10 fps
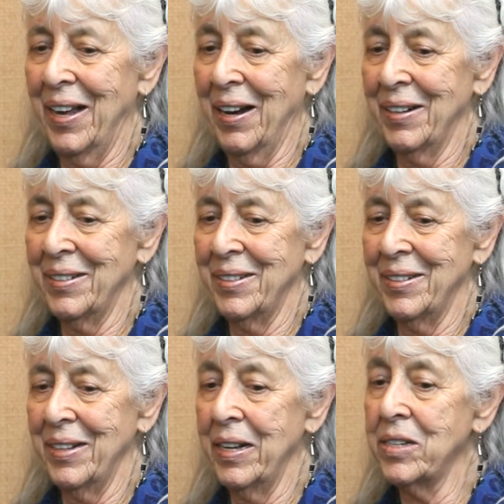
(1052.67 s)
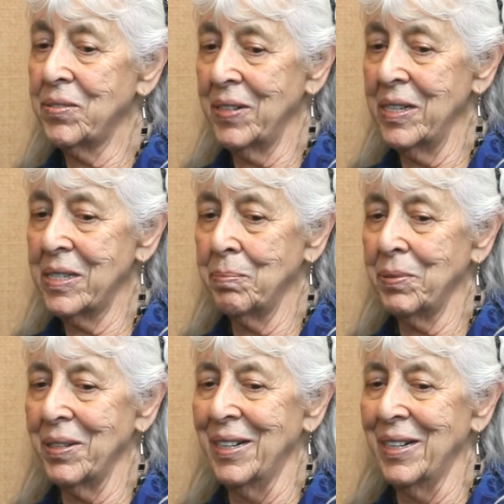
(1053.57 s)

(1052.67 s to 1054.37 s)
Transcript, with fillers: Yeah. It's very simple.